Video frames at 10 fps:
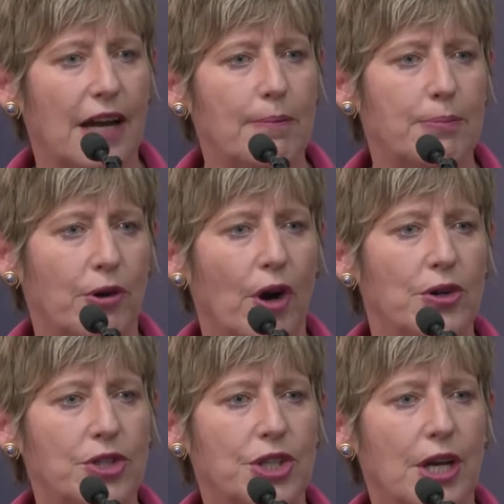
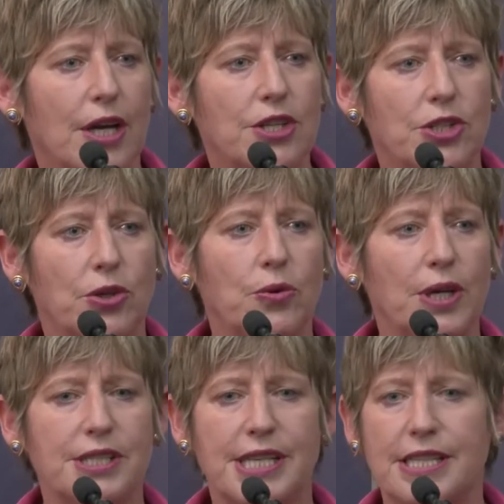approach to
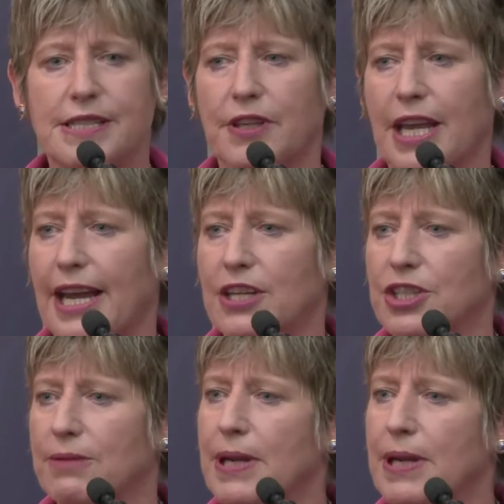intensification.